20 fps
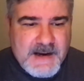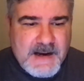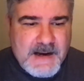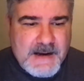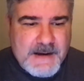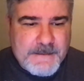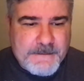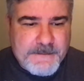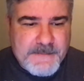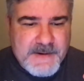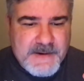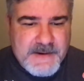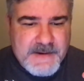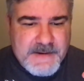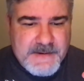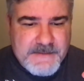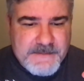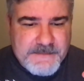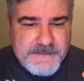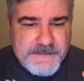
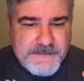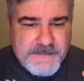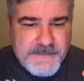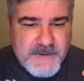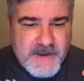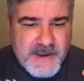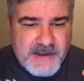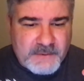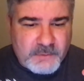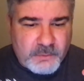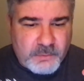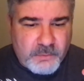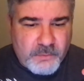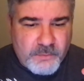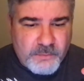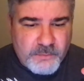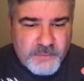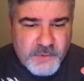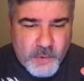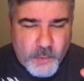And
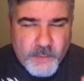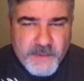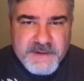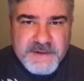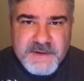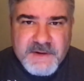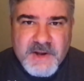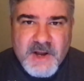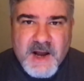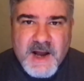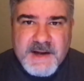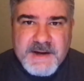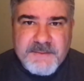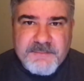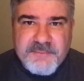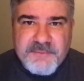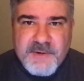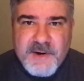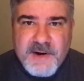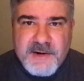going to God
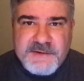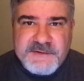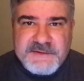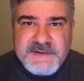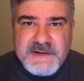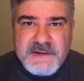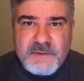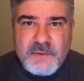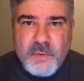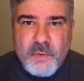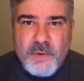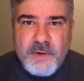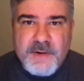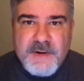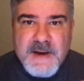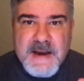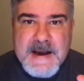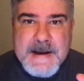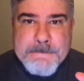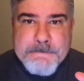in prayer and saying,
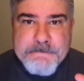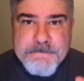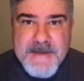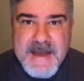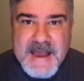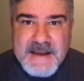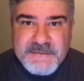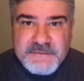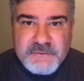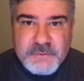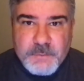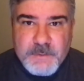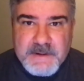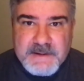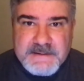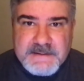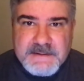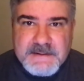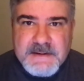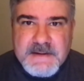Lord, master
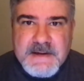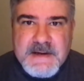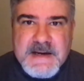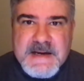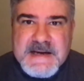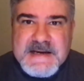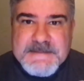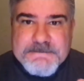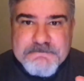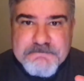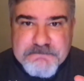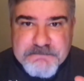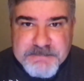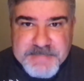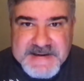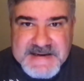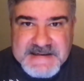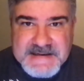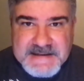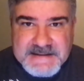it,
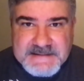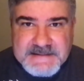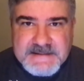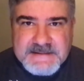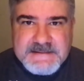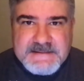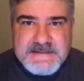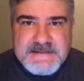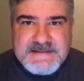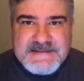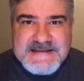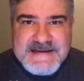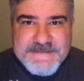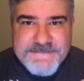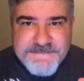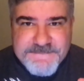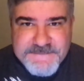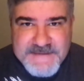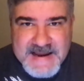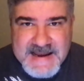beat it,
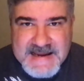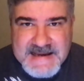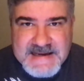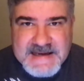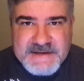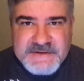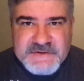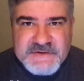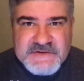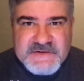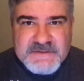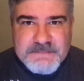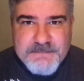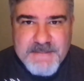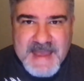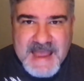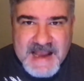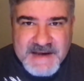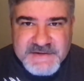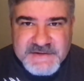defang it,
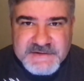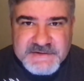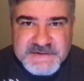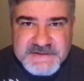smash